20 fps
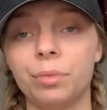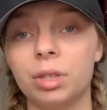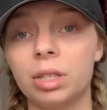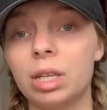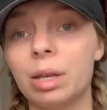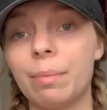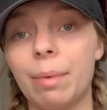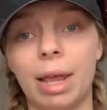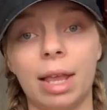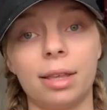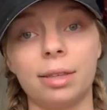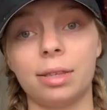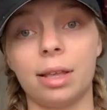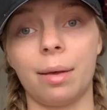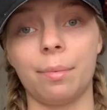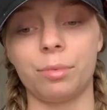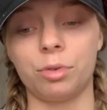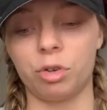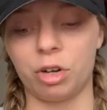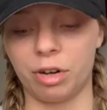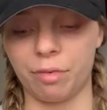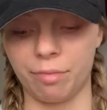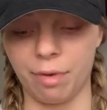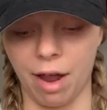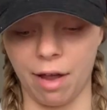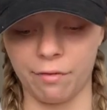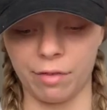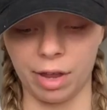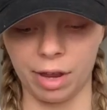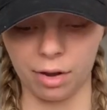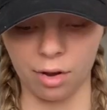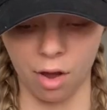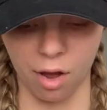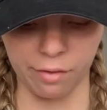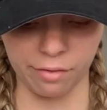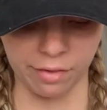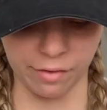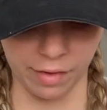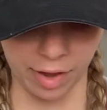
to make some sort of profit off of